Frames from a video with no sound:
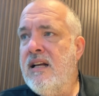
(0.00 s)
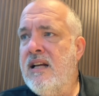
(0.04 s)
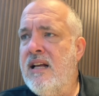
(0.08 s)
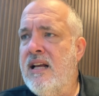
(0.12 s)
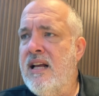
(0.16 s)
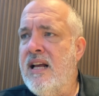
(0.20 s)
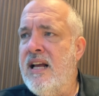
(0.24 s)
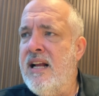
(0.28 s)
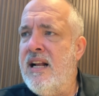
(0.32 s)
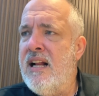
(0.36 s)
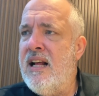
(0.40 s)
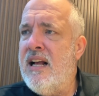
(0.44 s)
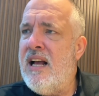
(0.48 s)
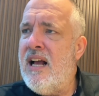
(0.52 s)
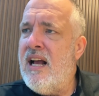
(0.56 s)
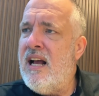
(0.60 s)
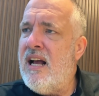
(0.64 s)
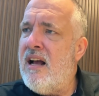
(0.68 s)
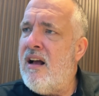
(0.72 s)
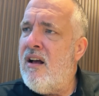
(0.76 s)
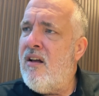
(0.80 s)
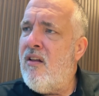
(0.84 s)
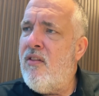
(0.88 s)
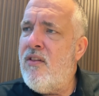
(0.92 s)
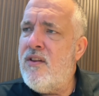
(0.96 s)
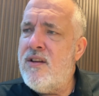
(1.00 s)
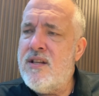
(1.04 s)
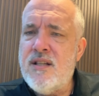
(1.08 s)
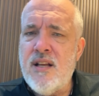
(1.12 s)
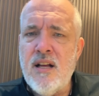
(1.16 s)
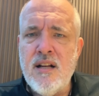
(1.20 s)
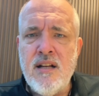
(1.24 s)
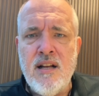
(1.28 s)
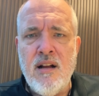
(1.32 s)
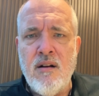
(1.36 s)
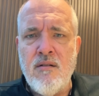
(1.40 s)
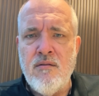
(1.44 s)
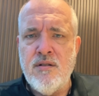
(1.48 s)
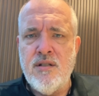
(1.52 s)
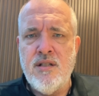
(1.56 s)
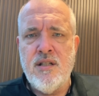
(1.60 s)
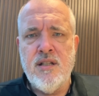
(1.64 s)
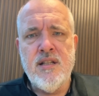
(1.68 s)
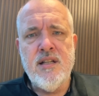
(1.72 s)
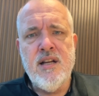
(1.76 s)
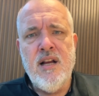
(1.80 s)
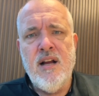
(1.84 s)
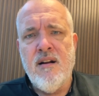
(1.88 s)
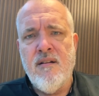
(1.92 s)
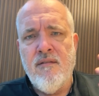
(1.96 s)
And all of a sudden, I was
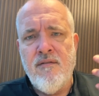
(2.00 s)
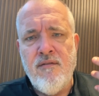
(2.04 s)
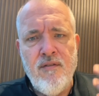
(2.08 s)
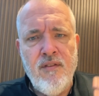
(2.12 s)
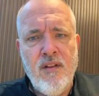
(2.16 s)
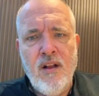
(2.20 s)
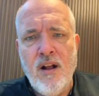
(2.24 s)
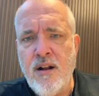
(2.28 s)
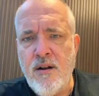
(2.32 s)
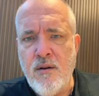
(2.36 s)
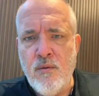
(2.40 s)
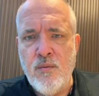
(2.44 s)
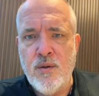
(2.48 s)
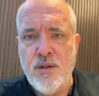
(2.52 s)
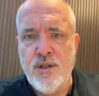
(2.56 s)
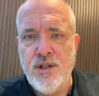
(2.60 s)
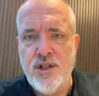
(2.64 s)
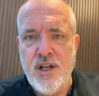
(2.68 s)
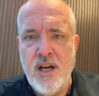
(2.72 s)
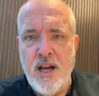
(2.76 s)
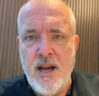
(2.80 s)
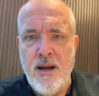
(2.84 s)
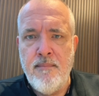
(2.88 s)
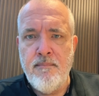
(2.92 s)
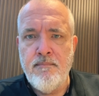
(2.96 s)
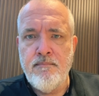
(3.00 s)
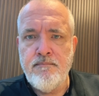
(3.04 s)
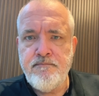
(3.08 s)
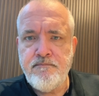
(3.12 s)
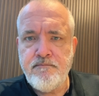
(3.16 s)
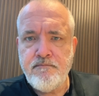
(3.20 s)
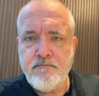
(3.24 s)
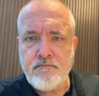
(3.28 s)
just kind of flooded with shame.